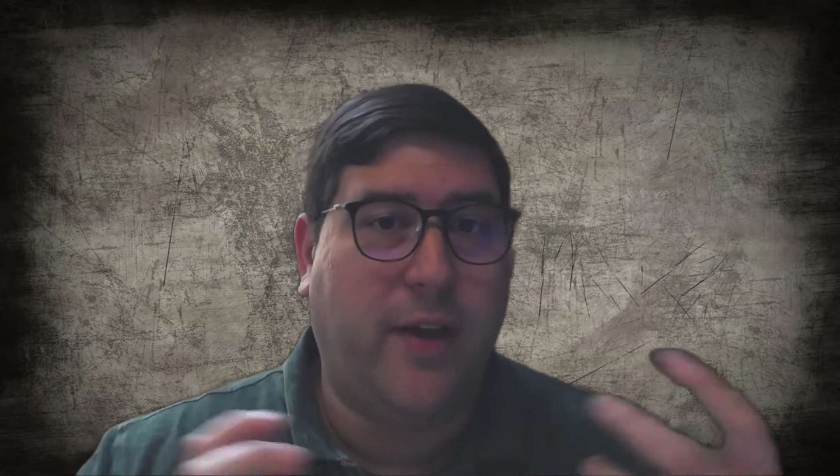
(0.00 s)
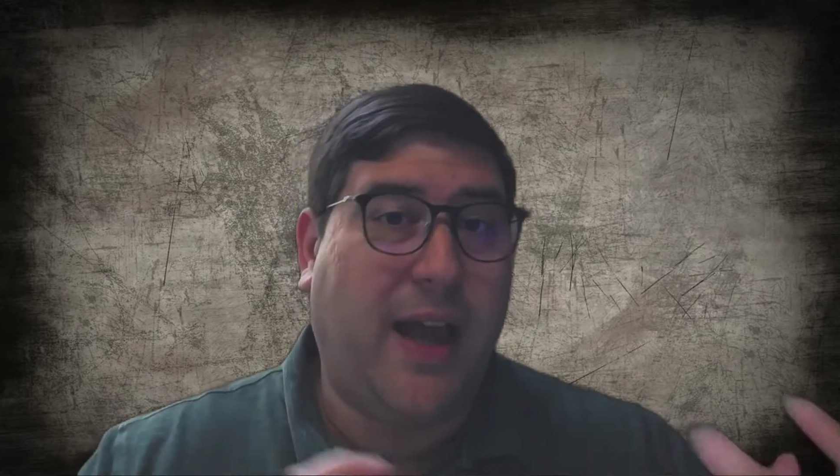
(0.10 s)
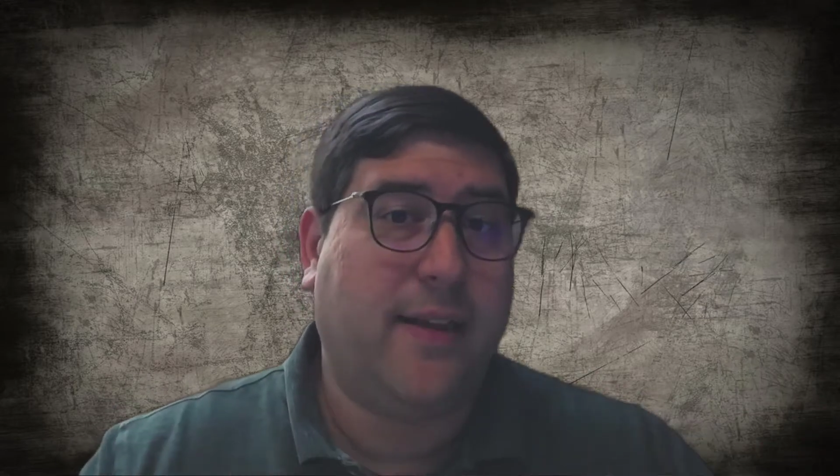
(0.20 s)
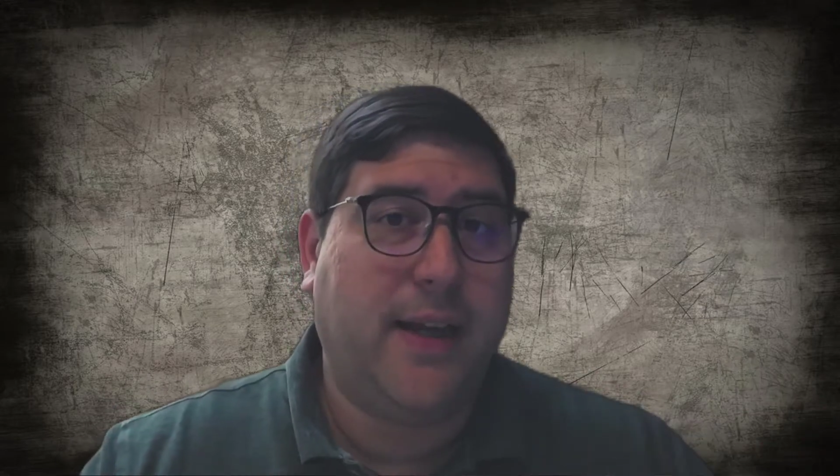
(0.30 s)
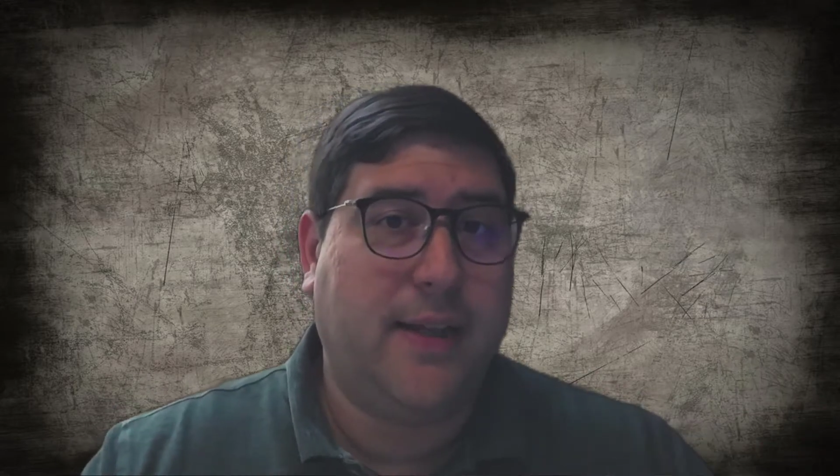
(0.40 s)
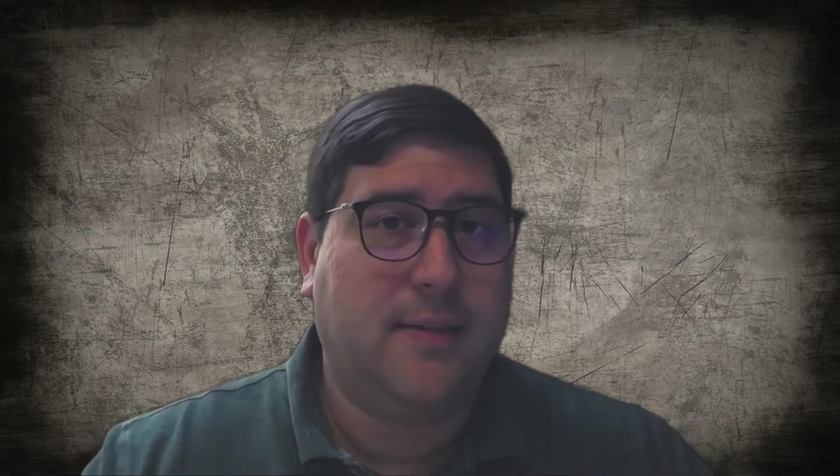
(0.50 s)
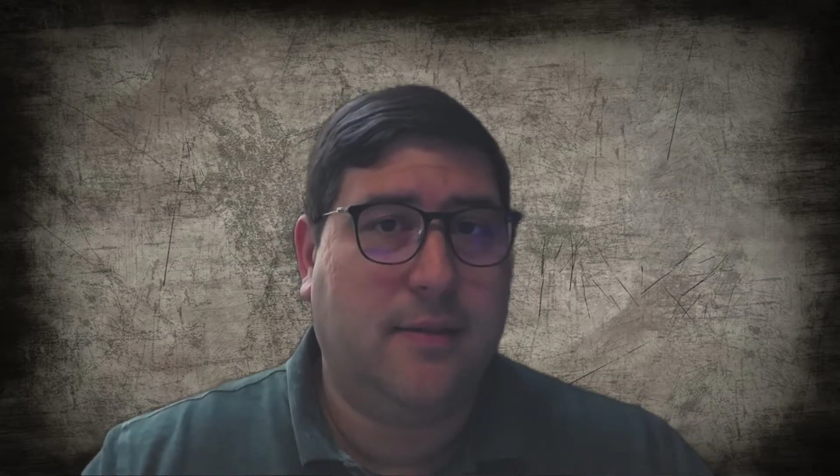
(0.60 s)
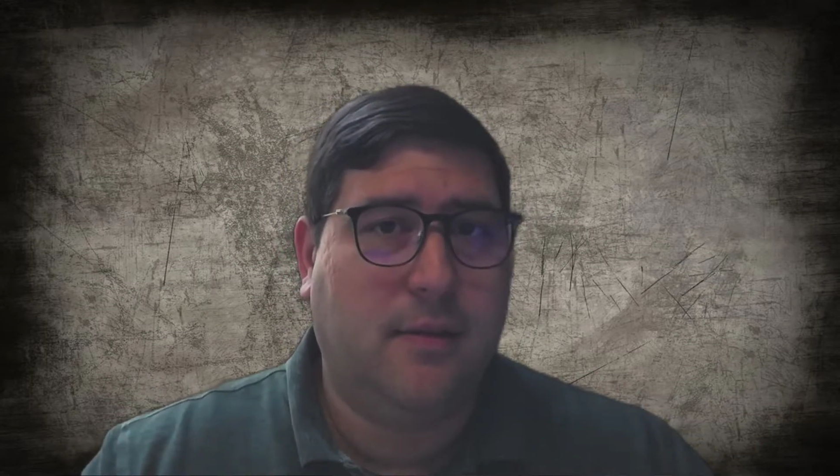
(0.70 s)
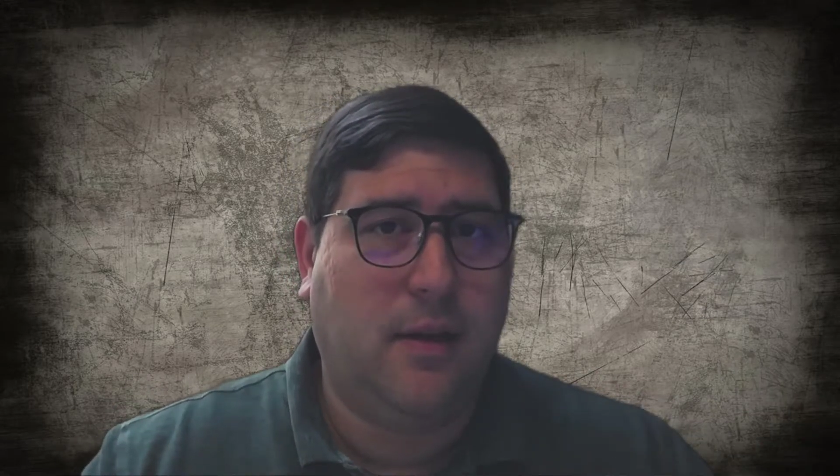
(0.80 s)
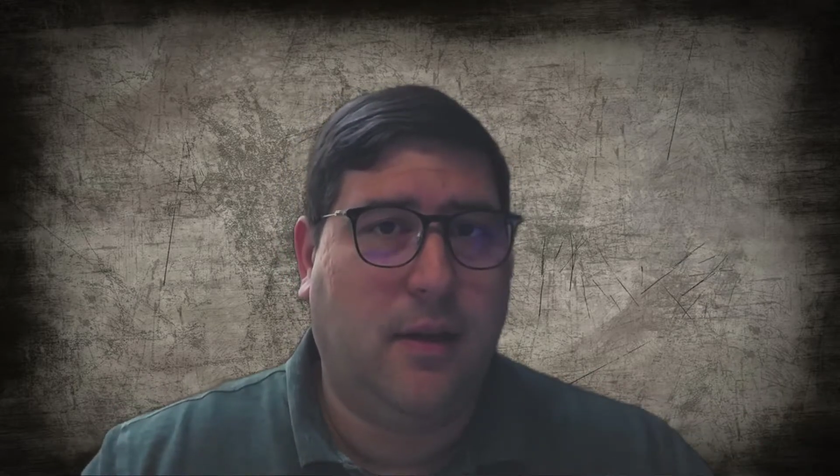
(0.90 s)
validate
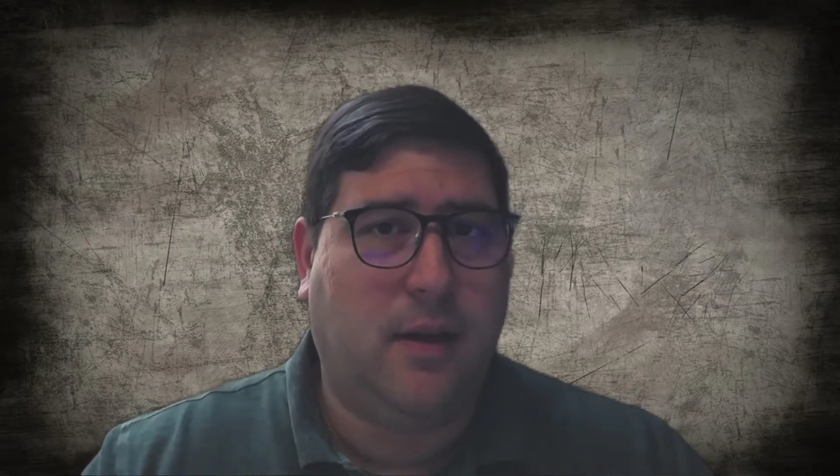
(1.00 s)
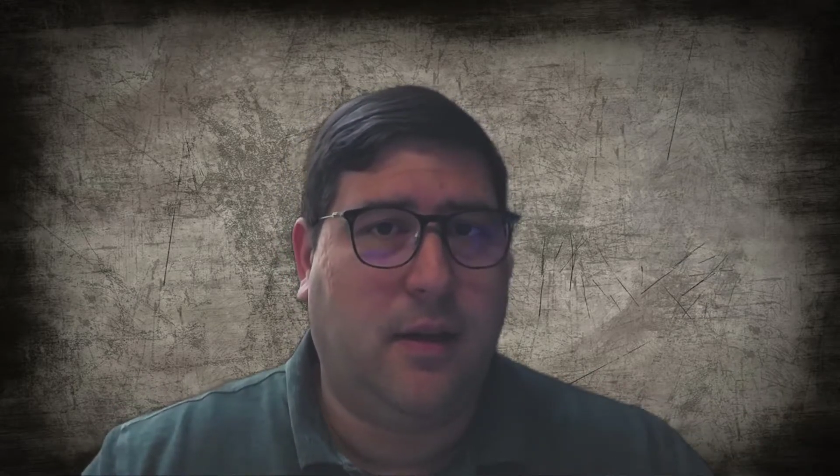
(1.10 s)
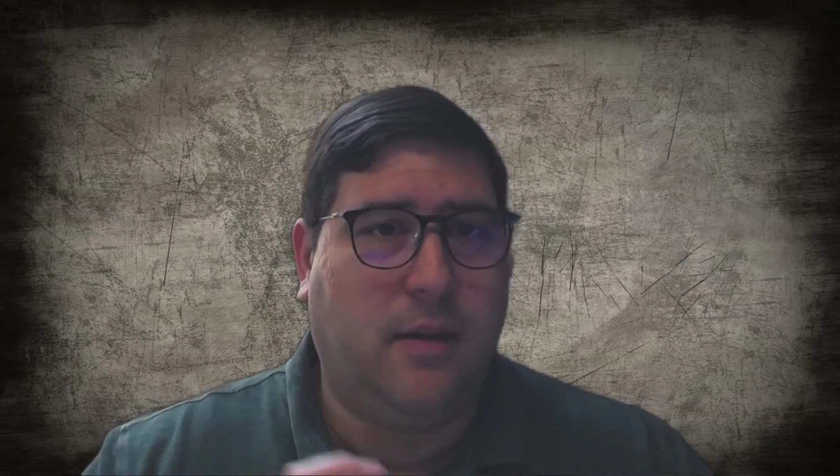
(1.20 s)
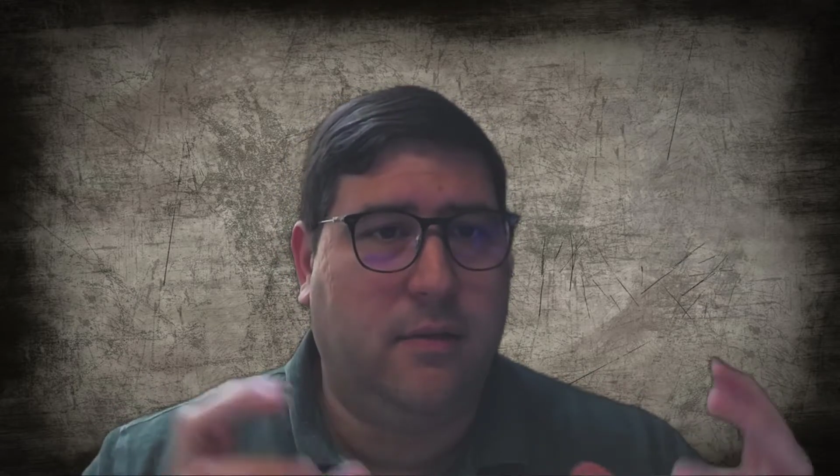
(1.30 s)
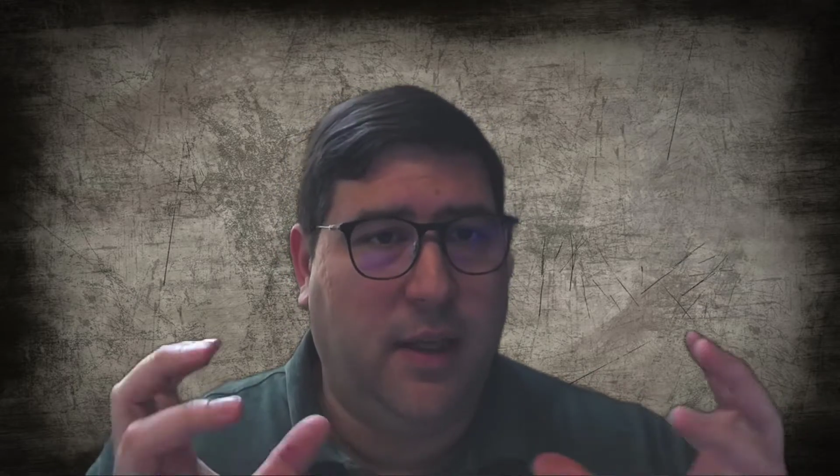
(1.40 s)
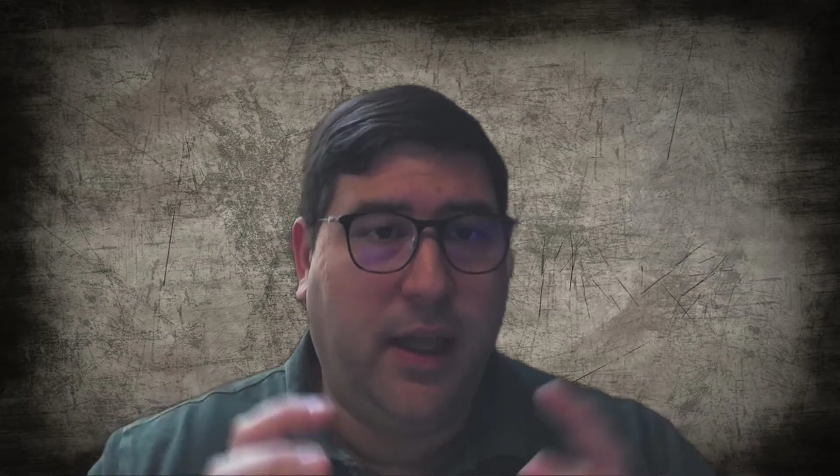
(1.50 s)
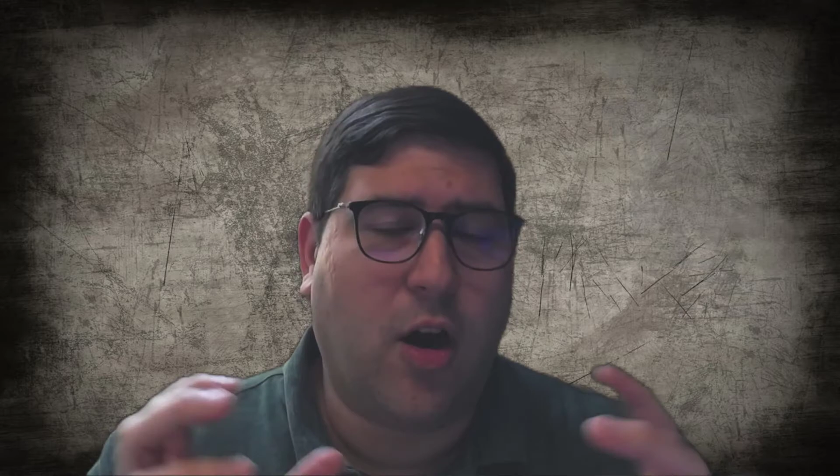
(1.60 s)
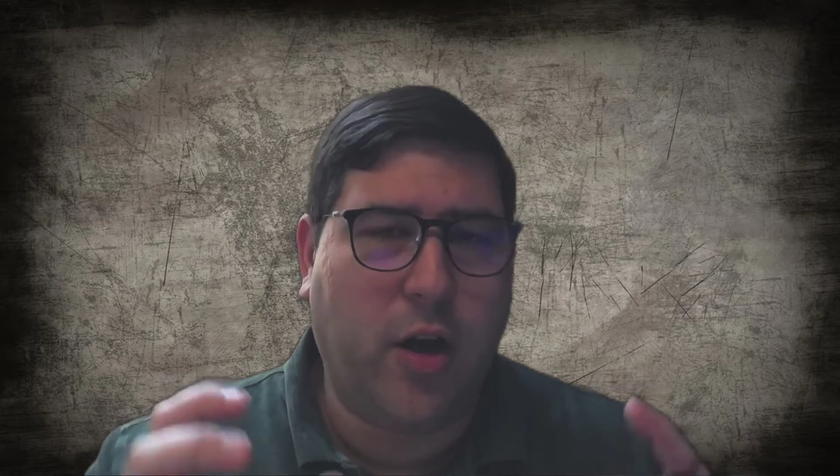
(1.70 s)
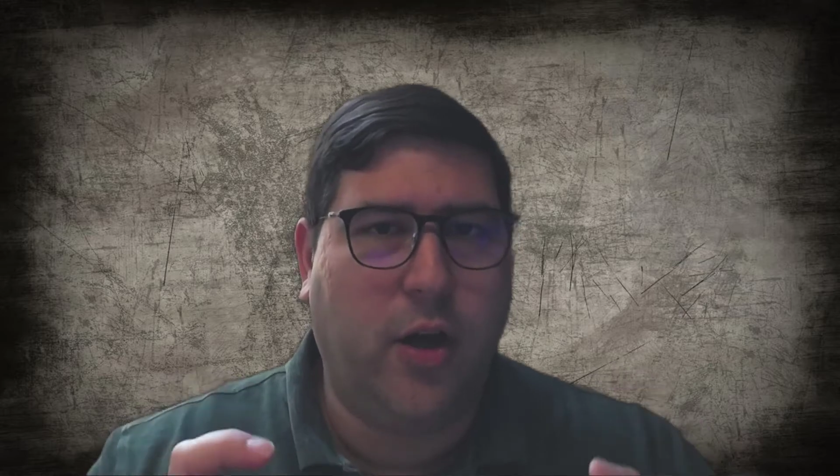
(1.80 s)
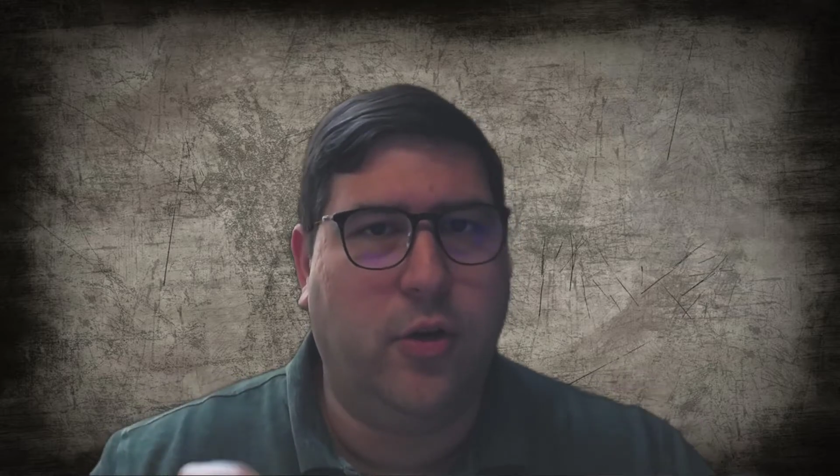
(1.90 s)
in
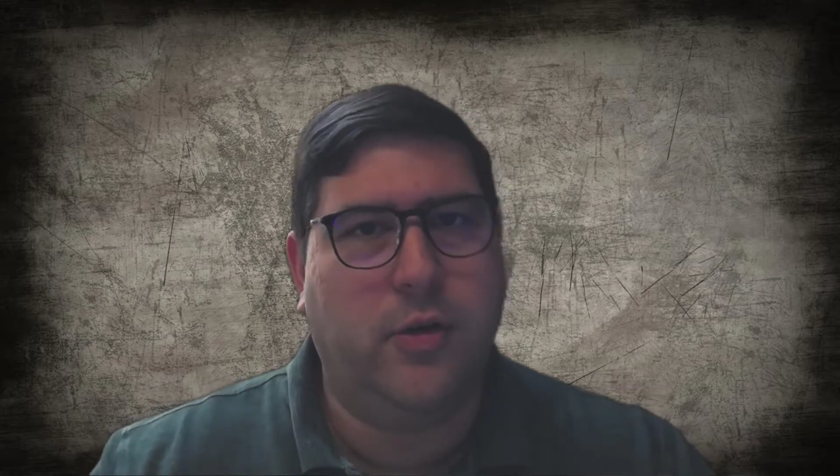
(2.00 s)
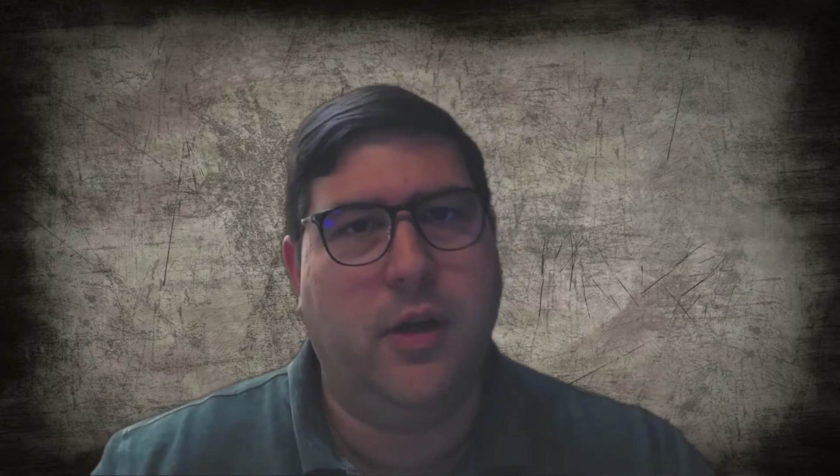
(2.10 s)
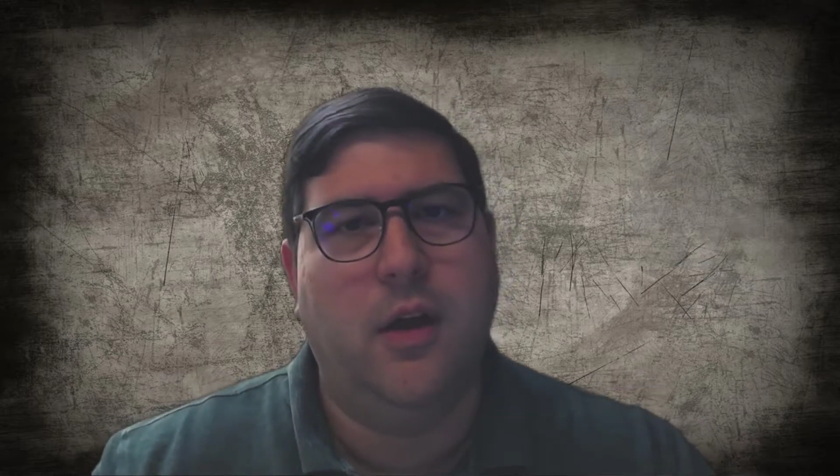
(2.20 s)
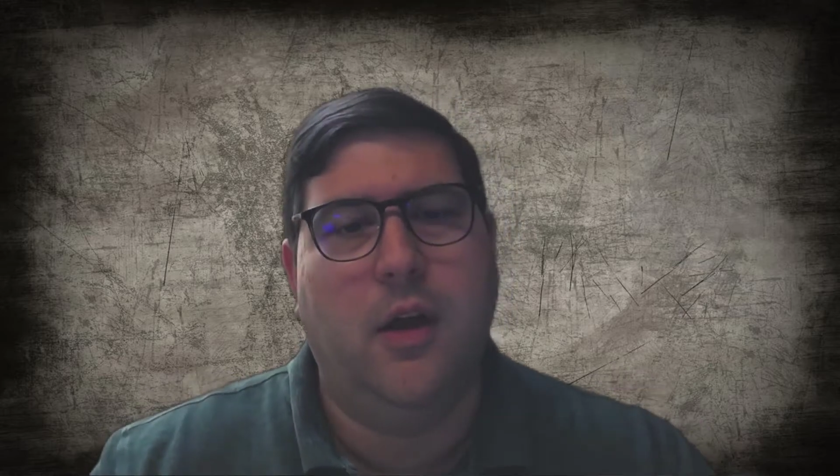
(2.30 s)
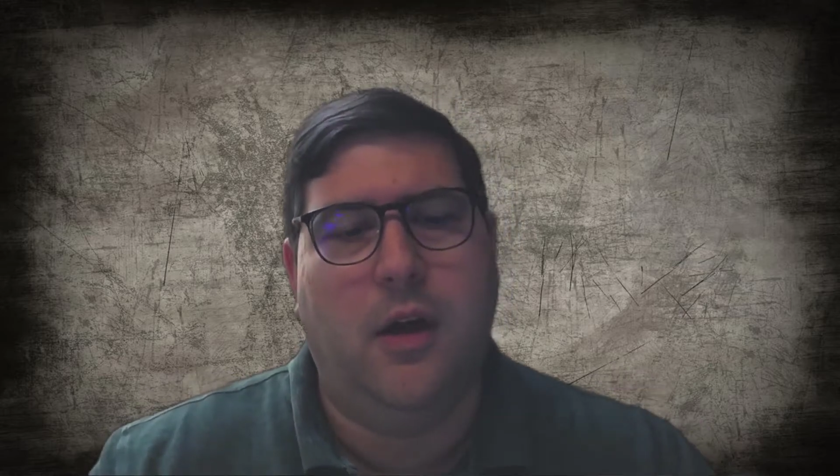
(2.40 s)
our code,